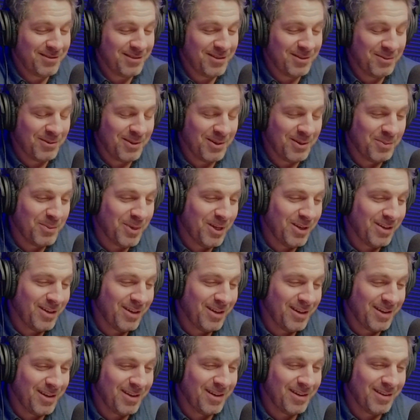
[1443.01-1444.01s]
Don't worry about
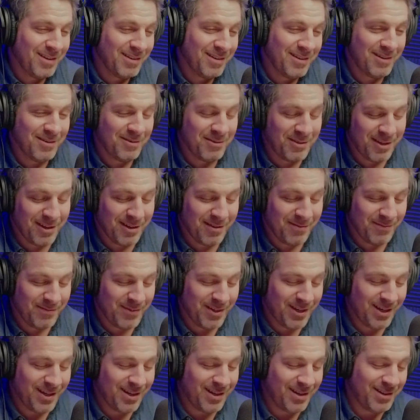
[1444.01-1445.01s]
not getting it. I don't care.
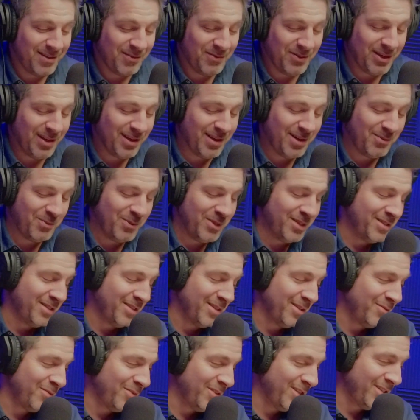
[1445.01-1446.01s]
I didn't even get it
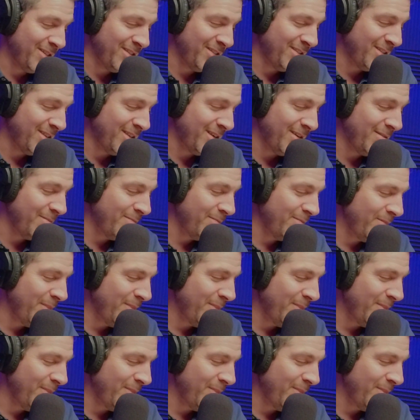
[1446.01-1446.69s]
myself. I just said it.